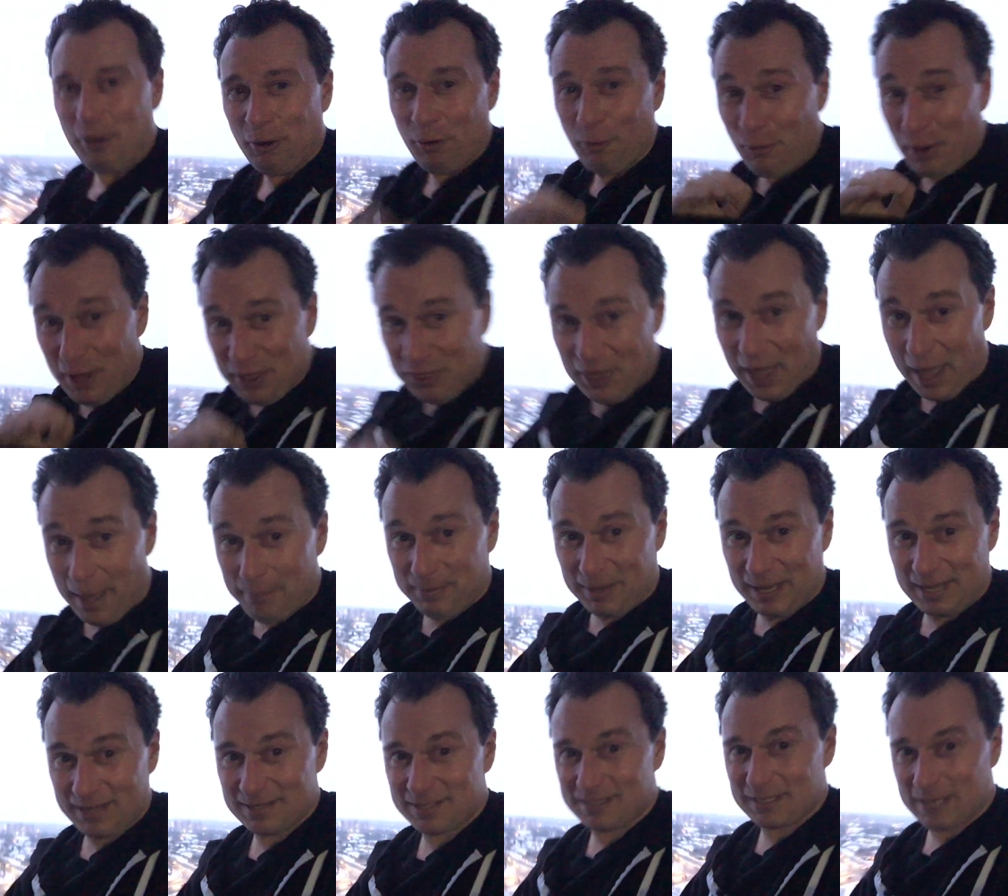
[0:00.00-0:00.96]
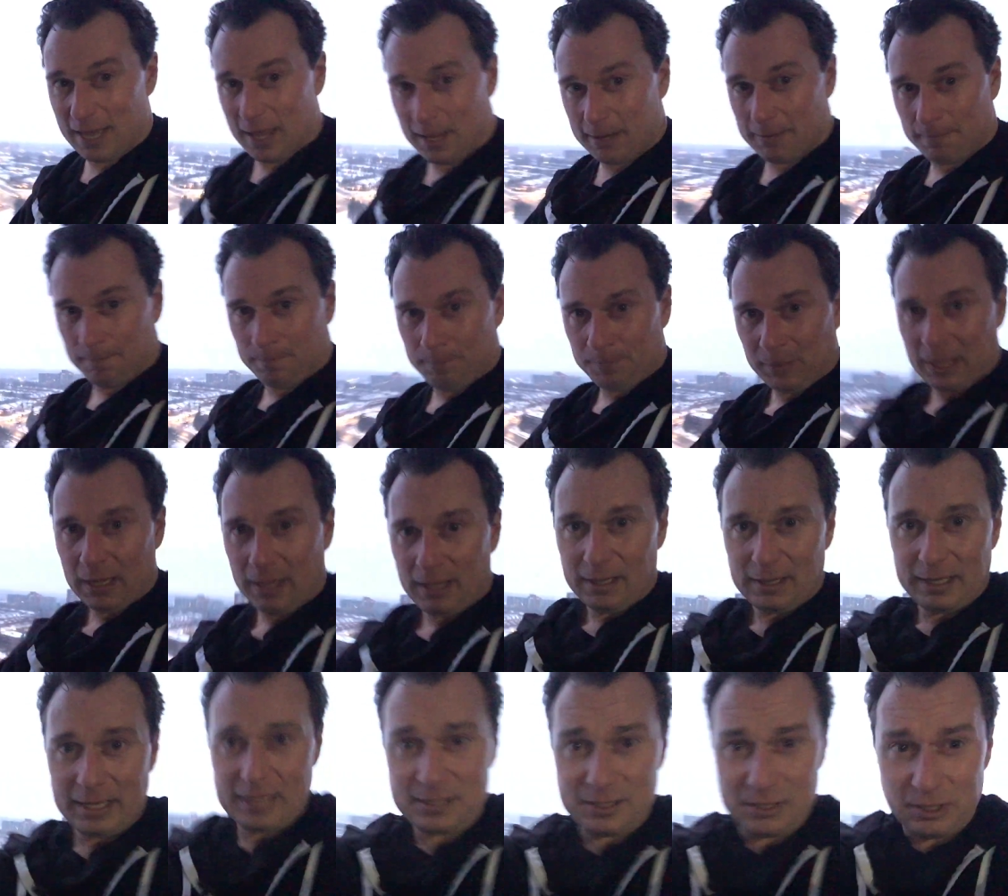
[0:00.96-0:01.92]
With that being said,
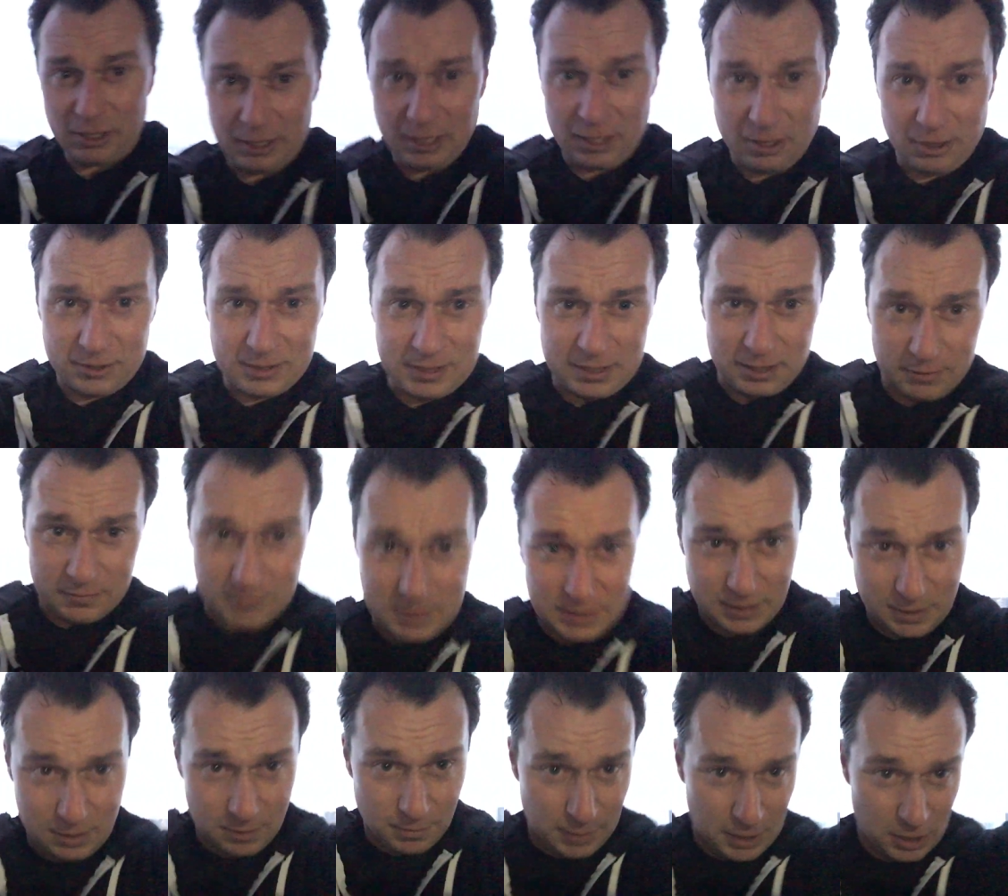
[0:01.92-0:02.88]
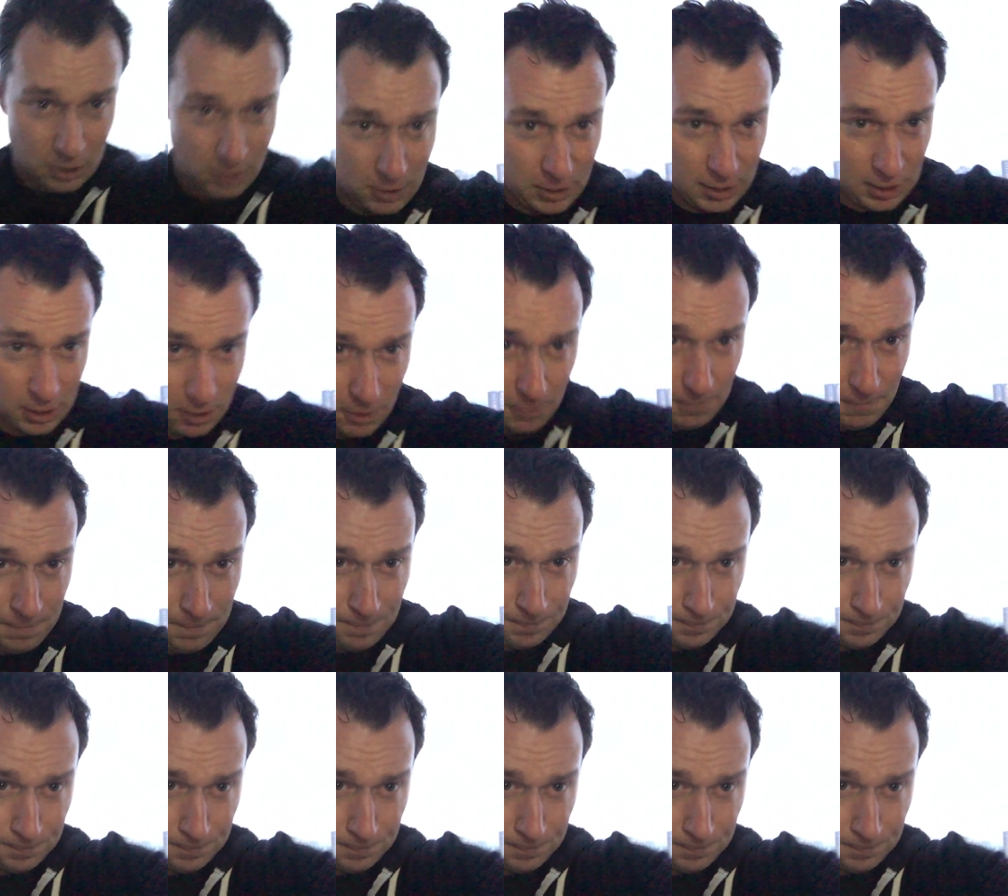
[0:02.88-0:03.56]
let's look at ourselves in the mirror here.